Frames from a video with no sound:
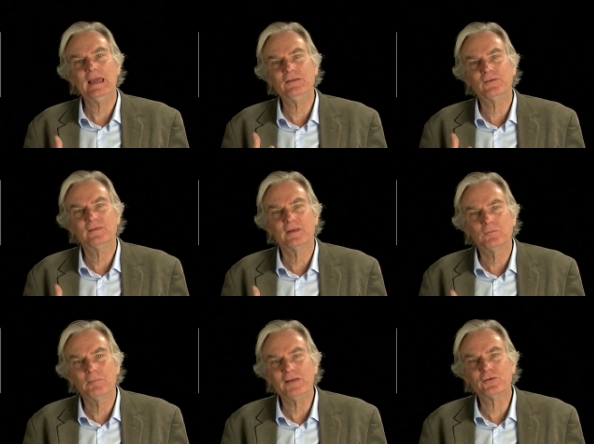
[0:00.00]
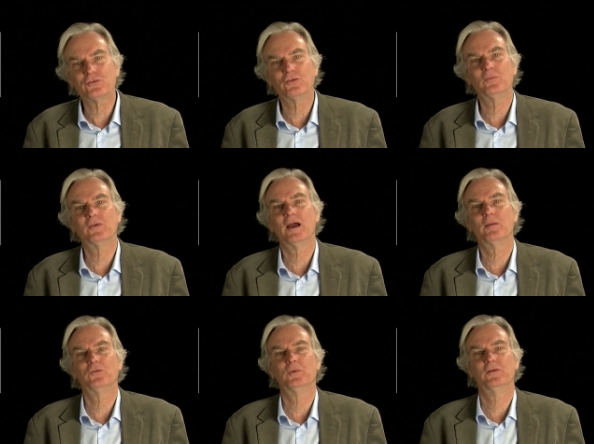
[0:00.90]
Isn't it better
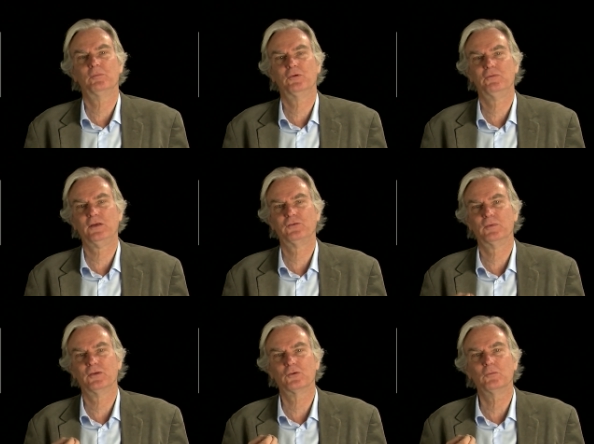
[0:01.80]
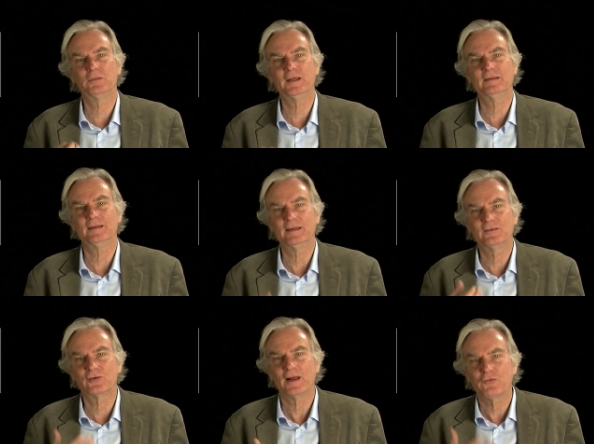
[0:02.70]
sometimes when the professor is completely
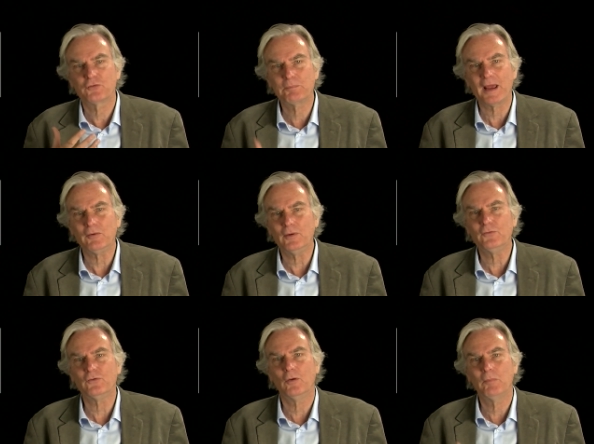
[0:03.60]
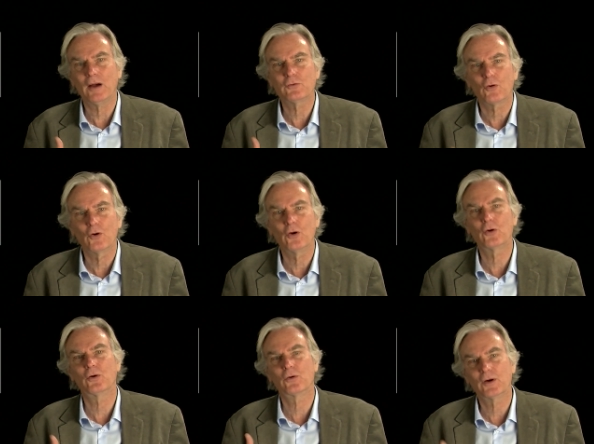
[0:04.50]
transparent about
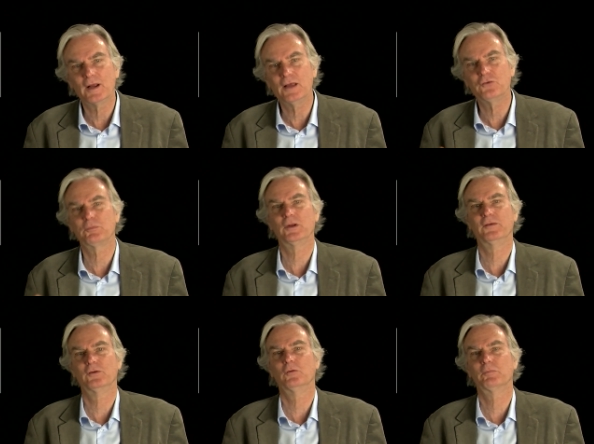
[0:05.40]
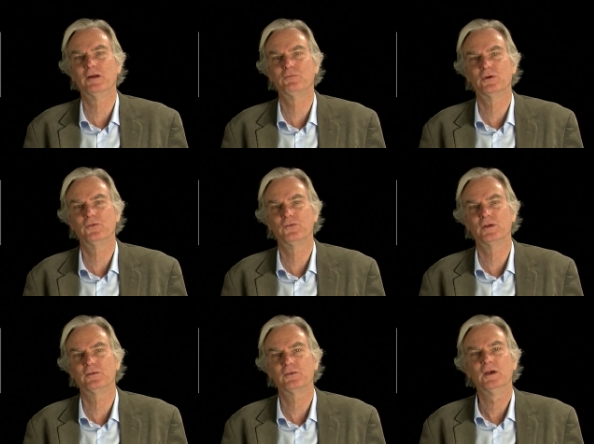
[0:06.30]
her or his political
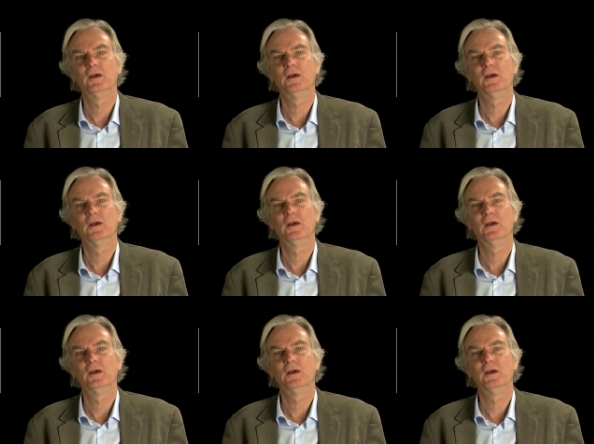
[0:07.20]
preferences,